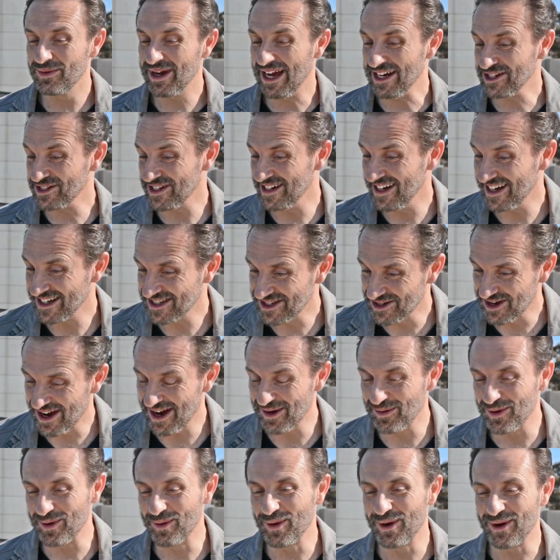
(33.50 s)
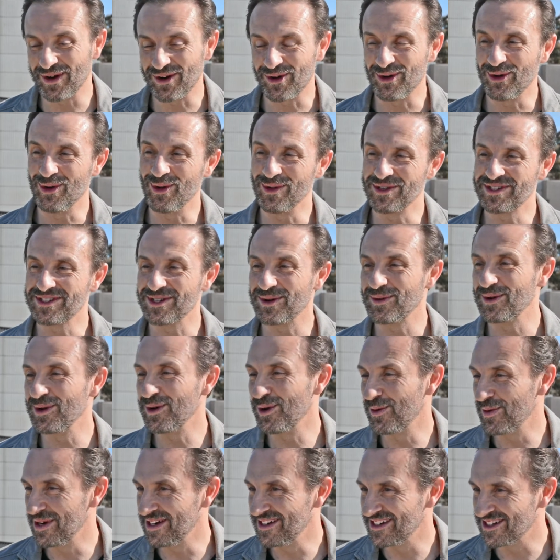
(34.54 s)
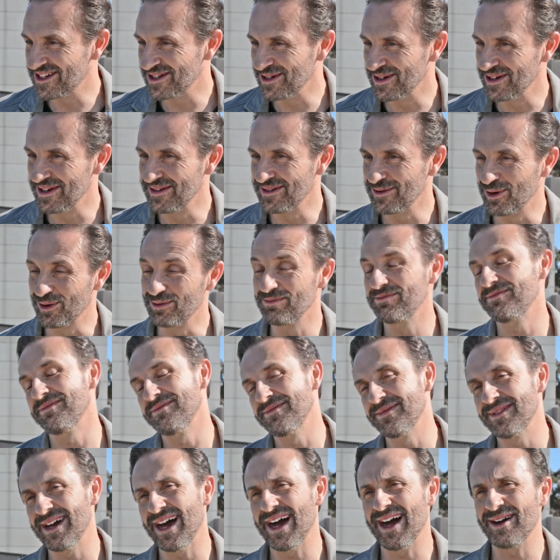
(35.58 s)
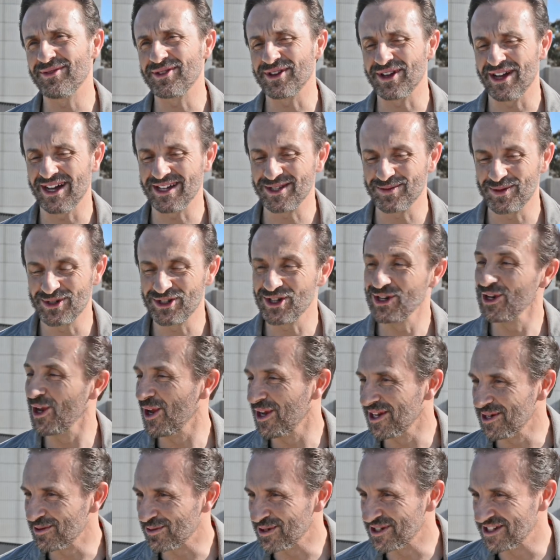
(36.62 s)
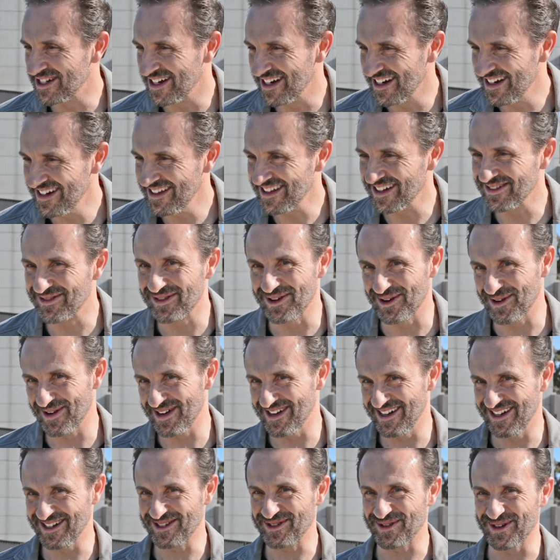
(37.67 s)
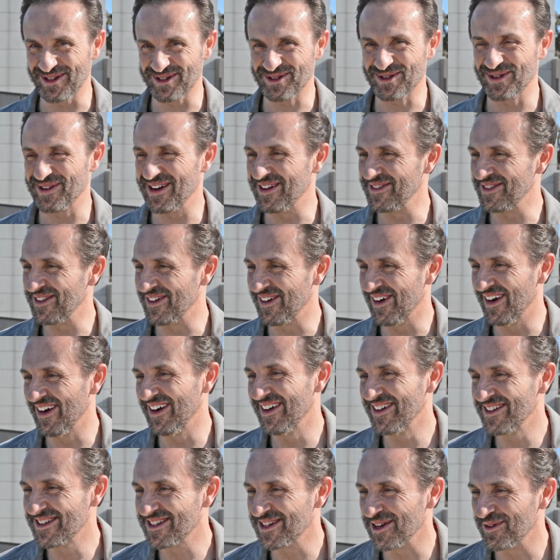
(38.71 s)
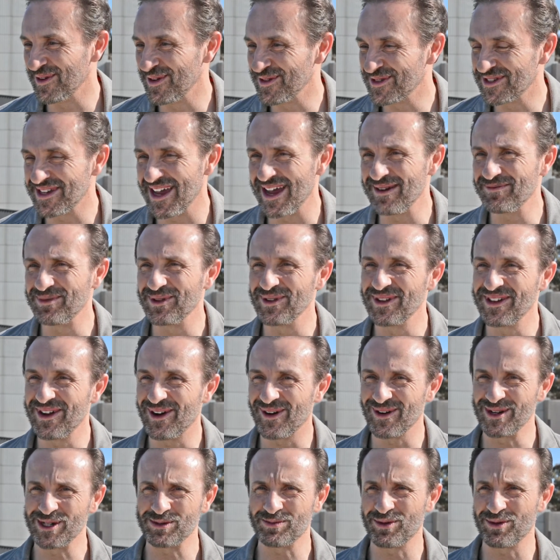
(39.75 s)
actually last night we weren't called, so we all went to, well, half the cast went to Lolly Roddini, that very nice restaurant up the road, so we've sampled the orange